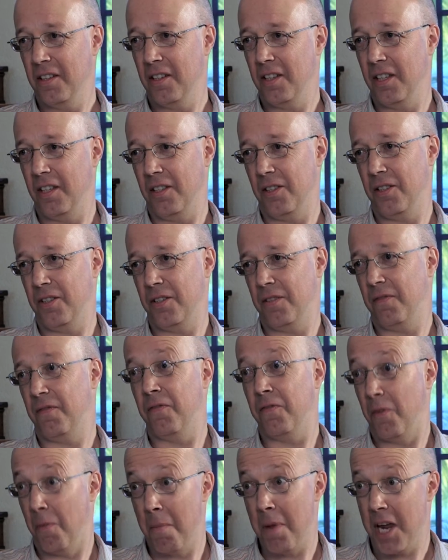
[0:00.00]
is,
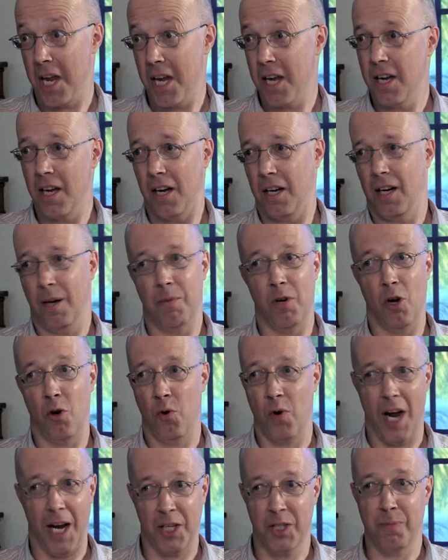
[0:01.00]
for me, and I'm
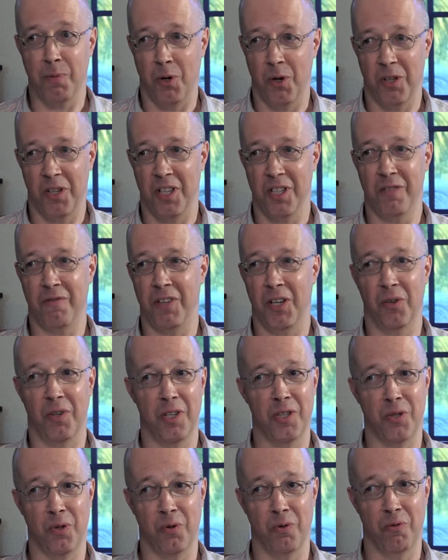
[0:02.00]
no expert in this field,
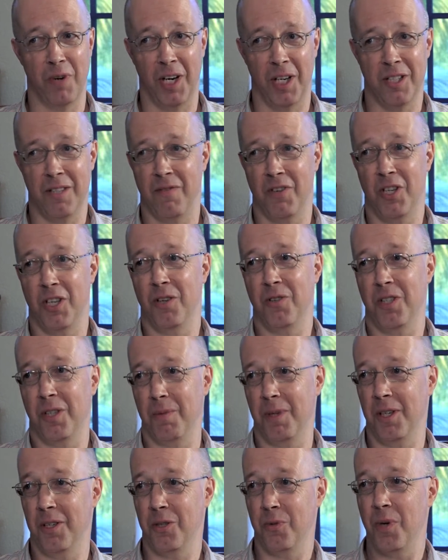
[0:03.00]
it's all relatively new to
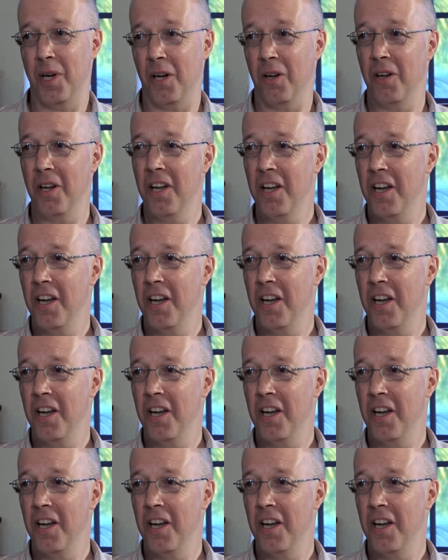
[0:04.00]
me as well,